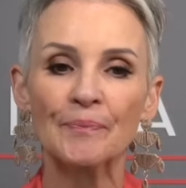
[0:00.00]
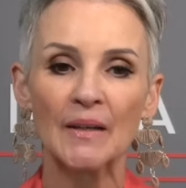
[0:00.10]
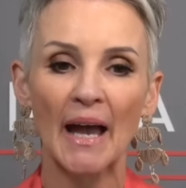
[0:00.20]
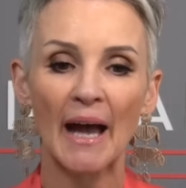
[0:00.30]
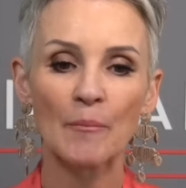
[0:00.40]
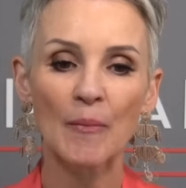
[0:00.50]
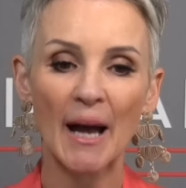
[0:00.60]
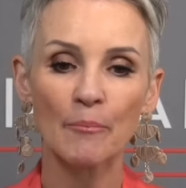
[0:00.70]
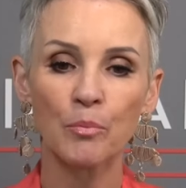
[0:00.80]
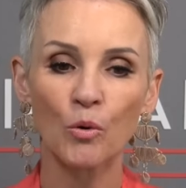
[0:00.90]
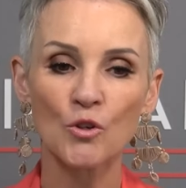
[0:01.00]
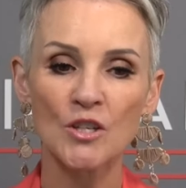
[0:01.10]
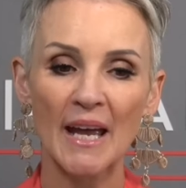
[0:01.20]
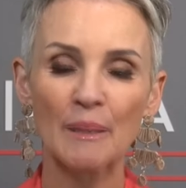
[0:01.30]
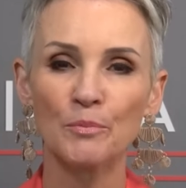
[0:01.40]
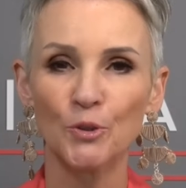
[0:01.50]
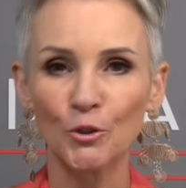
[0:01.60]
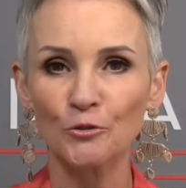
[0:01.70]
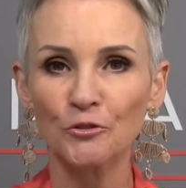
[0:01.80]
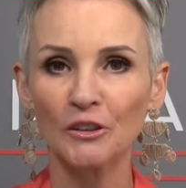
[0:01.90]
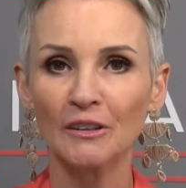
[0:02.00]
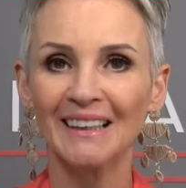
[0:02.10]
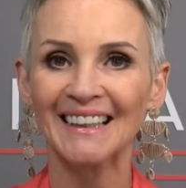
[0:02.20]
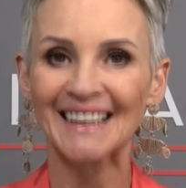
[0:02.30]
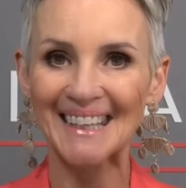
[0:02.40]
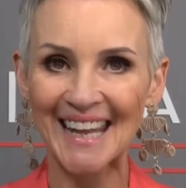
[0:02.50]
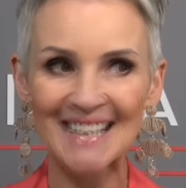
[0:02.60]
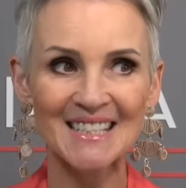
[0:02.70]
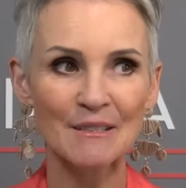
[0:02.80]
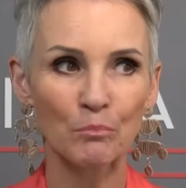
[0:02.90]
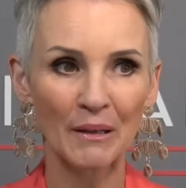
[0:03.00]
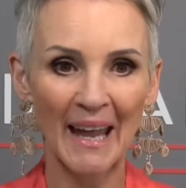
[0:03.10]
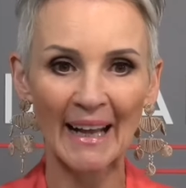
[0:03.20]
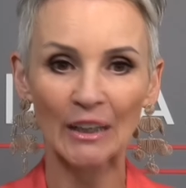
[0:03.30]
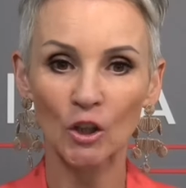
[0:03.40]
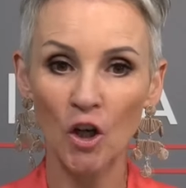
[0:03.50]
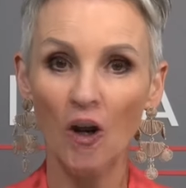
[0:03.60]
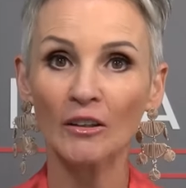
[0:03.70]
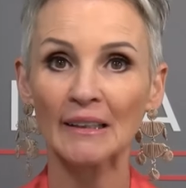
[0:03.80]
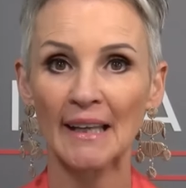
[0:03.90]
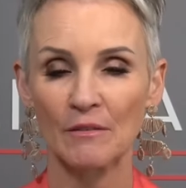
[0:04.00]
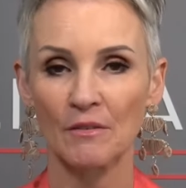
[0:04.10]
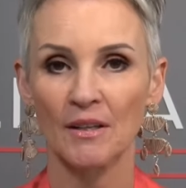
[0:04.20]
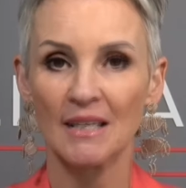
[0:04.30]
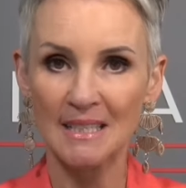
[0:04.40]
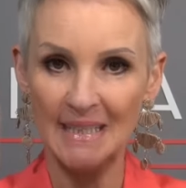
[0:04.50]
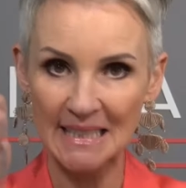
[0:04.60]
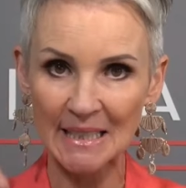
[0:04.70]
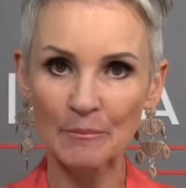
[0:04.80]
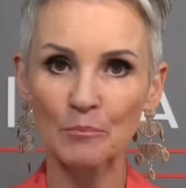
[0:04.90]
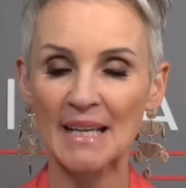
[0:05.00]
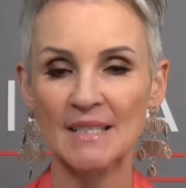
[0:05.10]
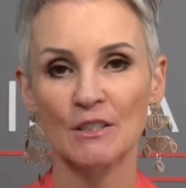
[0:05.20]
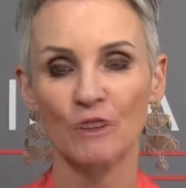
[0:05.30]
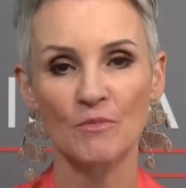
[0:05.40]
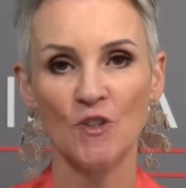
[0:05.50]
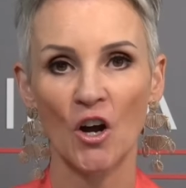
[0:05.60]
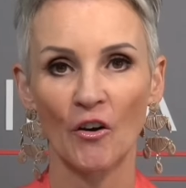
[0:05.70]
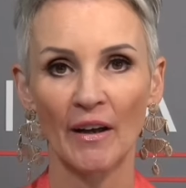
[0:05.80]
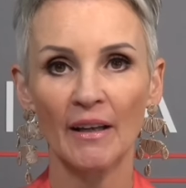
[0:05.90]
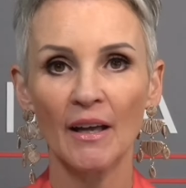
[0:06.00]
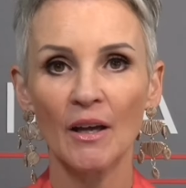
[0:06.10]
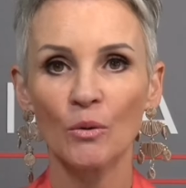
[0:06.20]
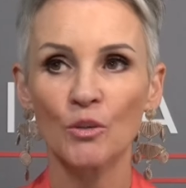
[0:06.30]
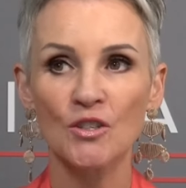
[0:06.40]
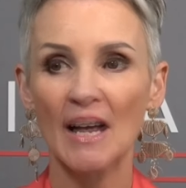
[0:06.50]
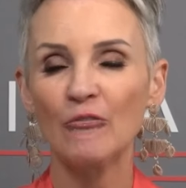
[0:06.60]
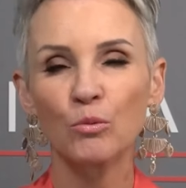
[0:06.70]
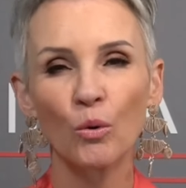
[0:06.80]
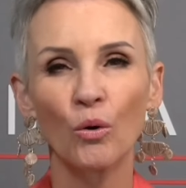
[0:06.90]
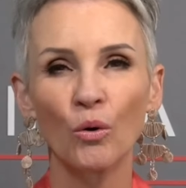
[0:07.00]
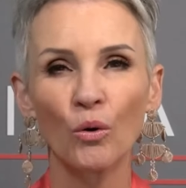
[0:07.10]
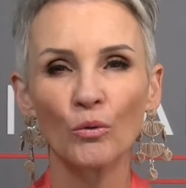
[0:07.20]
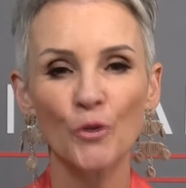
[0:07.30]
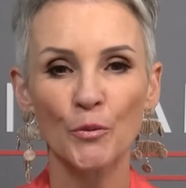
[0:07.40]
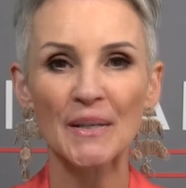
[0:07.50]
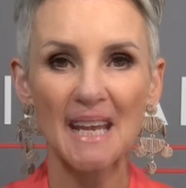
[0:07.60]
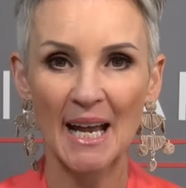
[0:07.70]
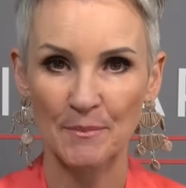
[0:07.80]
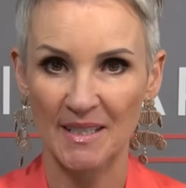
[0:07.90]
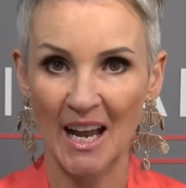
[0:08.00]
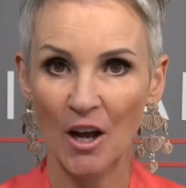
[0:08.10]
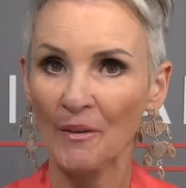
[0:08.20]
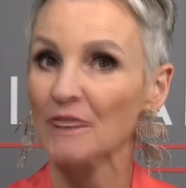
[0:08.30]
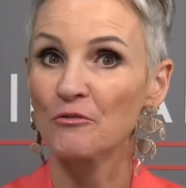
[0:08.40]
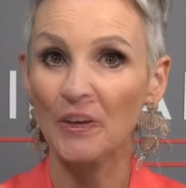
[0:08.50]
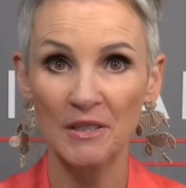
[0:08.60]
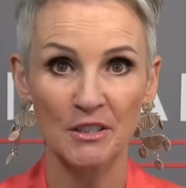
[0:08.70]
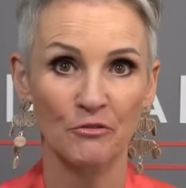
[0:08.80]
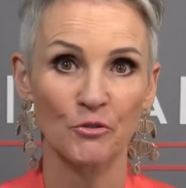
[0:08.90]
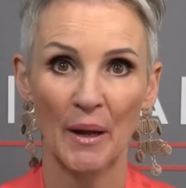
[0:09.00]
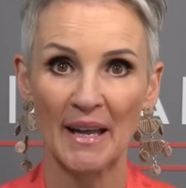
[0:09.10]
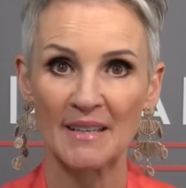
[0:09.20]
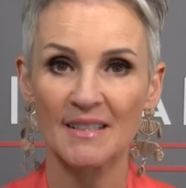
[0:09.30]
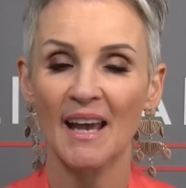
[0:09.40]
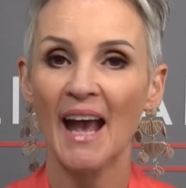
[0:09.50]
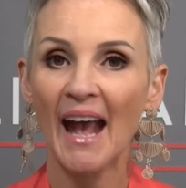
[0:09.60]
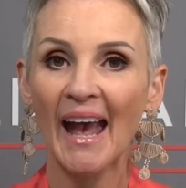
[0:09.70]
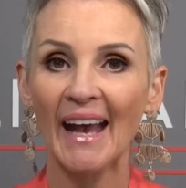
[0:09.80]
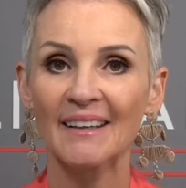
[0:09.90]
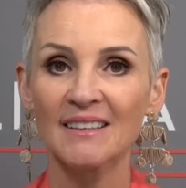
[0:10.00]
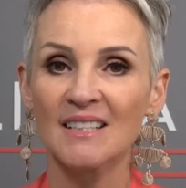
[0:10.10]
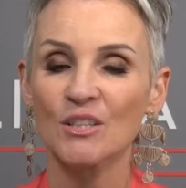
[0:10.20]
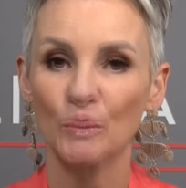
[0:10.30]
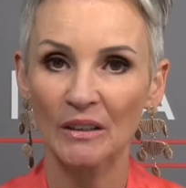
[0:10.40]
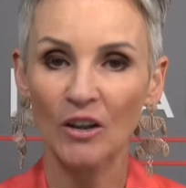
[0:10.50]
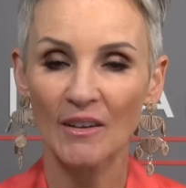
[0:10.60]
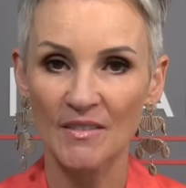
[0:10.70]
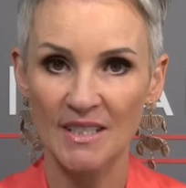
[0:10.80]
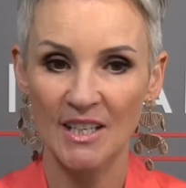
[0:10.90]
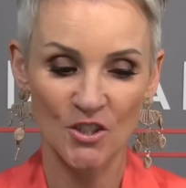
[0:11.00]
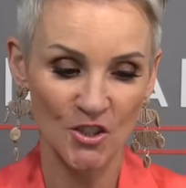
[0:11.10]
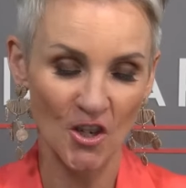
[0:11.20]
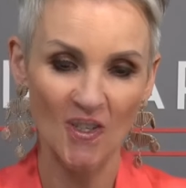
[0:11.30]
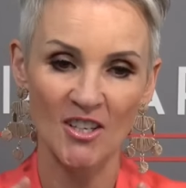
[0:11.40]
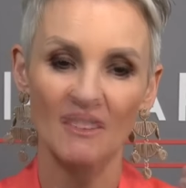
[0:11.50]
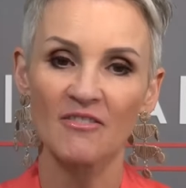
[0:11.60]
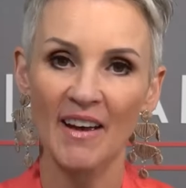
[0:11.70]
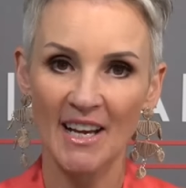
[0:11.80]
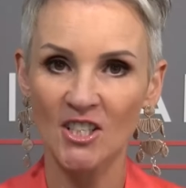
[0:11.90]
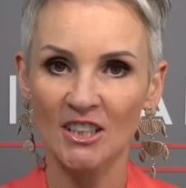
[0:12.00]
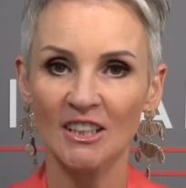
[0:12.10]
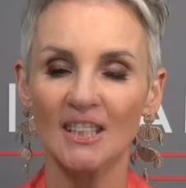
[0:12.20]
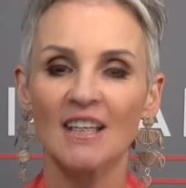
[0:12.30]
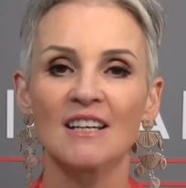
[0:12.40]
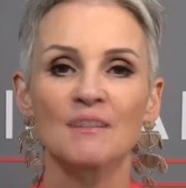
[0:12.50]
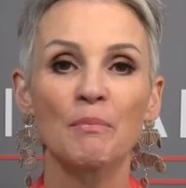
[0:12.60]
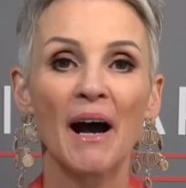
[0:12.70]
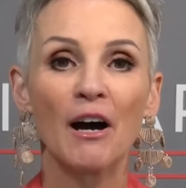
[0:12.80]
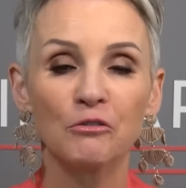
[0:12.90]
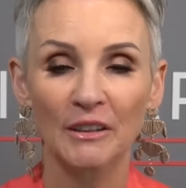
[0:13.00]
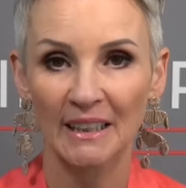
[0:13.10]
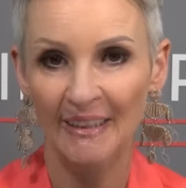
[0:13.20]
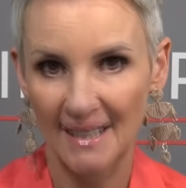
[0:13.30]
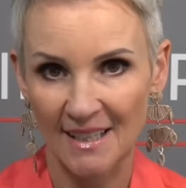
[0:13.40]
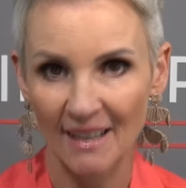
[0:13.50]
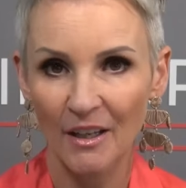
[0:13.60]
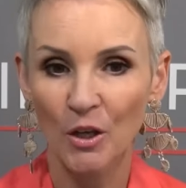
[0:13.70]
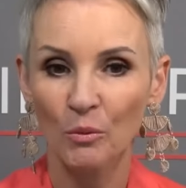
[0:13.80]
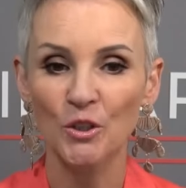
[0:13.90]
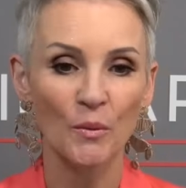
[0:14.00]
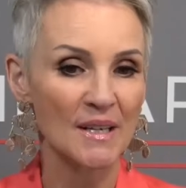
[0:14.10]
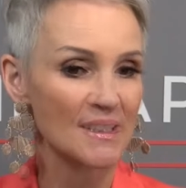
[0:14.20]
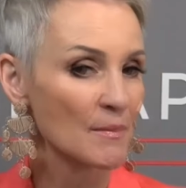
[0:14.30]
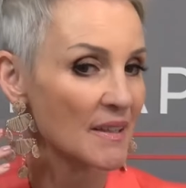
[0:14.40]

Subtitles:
I bought a beautiful lace black long length slim blazer from Zara, which I've worn 3 times now in very different ways. And it is a real conversation starter. Fashion is a powerful connector. When you wear something